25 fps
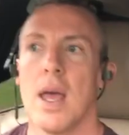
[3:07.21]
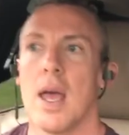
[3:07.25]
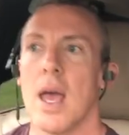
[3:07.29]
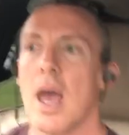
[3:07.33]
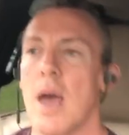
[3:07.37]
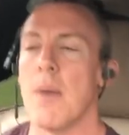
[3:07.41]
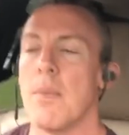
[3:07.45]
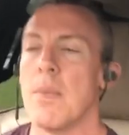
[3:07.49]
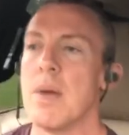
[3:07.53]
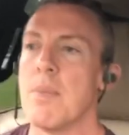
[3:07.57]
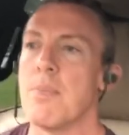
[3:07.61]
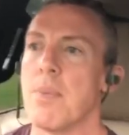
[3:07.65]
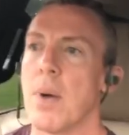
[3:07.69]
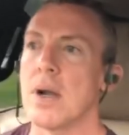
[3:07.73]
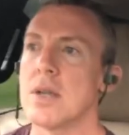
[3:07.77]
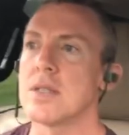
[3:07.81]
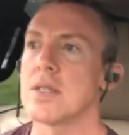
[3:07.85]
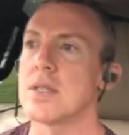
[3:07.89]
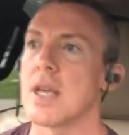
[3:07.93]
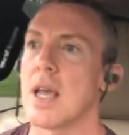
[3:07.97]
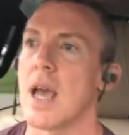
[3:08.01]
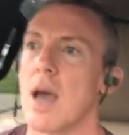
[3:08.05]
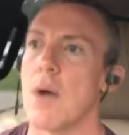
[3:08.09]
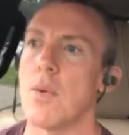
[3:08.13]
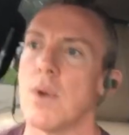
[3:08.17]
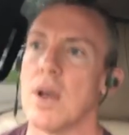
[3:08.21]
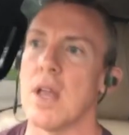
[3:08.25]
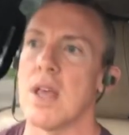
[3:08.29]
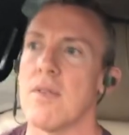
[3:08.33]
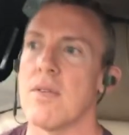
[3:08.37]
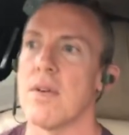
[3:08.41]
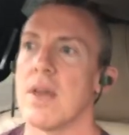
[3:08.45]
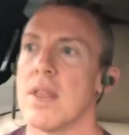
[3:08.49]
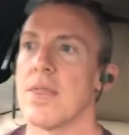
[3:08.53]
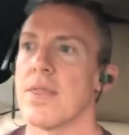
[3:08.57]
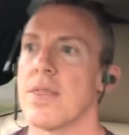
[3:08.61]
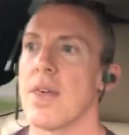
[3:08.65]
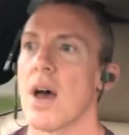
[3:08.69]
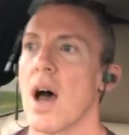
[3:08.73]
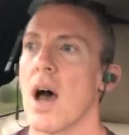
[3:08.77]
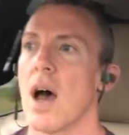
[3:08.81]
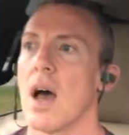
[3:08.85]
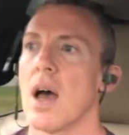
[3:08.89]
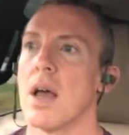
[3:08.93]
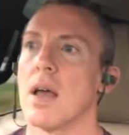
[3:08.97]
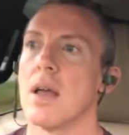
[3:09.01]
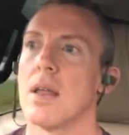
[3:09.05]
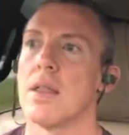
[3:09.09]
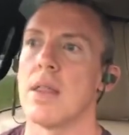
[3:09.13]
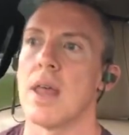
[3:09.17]
And me personally, I wouldn't even
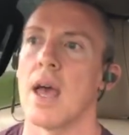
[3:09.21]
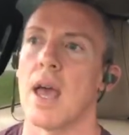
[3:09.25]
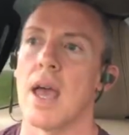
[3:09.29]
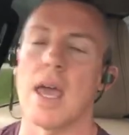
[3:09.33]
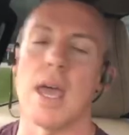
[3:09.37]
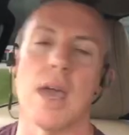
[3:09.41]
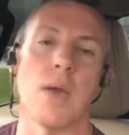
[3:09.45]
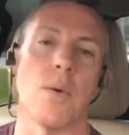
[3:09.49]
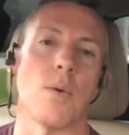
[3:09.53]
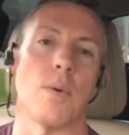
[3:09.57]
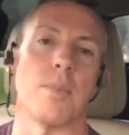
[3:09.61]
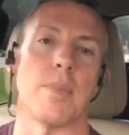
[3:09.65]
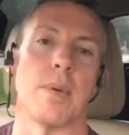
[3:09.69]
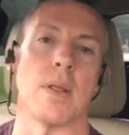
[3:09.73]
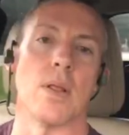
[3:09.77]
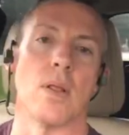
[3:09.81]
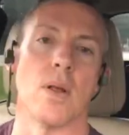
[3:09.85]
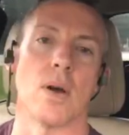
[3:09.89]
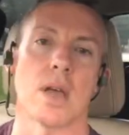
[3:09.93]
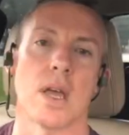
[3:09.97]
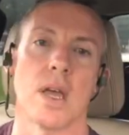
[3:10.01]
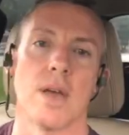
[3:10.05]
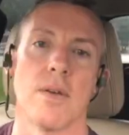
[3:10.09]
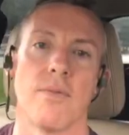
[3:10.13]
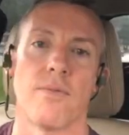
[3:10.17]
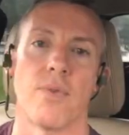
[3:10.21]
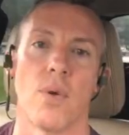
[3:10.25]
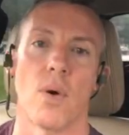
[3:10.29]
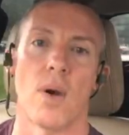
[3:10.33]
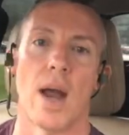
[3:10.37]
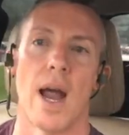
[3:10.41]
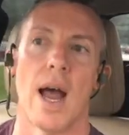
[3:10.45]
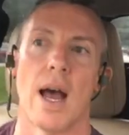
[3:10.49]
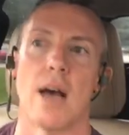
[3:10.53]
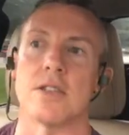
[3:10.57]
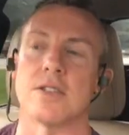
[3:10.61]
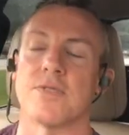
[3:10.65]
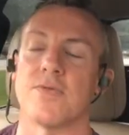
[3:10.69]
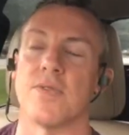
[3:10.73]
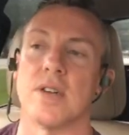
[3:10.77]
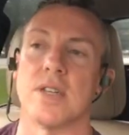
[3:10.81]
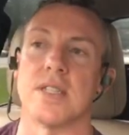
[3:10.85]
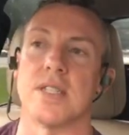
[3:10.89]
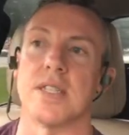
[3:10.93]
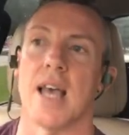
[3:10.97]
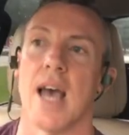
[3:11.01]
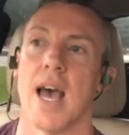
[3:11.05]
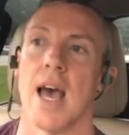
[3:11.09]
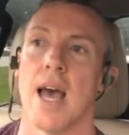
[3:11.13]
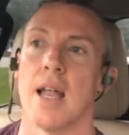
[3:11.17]
thought that he would be looking for a house for
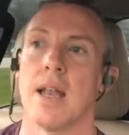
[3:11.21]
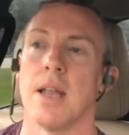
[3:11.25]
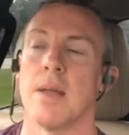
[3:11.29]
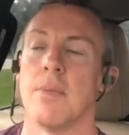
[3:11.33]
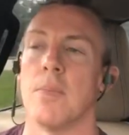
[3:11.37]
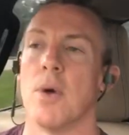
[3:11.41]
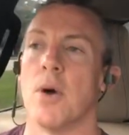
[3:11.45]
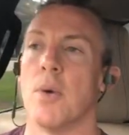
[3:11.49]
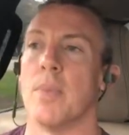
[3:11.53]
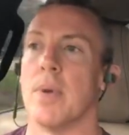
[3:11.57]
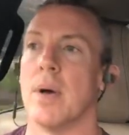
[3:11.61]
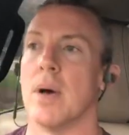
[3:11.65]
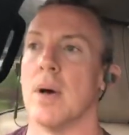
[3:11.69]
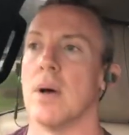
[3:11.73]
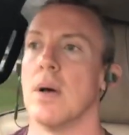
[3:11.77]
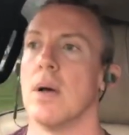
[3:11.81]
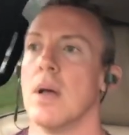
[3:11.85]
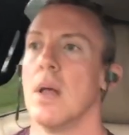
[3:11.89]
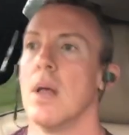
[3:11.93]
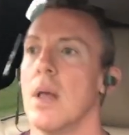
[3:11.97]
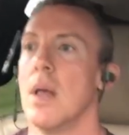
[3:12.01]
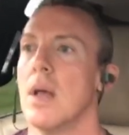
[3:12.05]
his dad in Mobile.